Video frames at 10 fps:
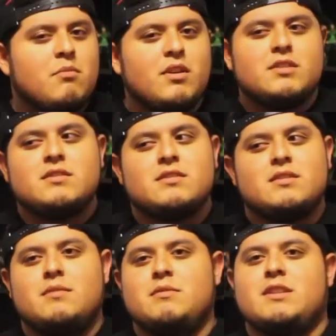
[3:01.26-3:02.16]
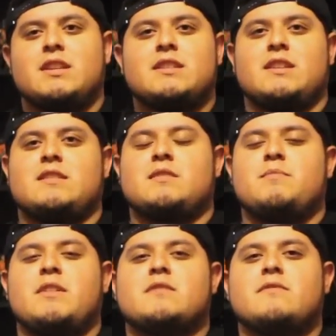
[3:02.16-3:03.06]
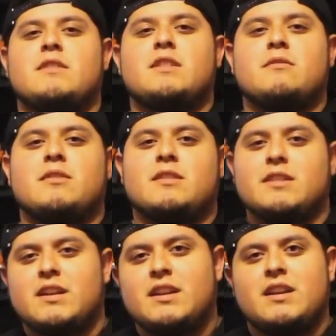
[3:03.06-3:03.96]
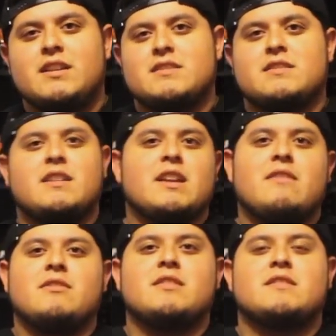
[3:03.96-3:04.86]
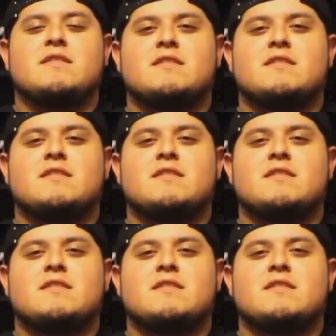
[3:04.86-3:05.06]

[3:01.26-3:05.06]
but I mean that thing's expensive anyway. Like I, I just like having this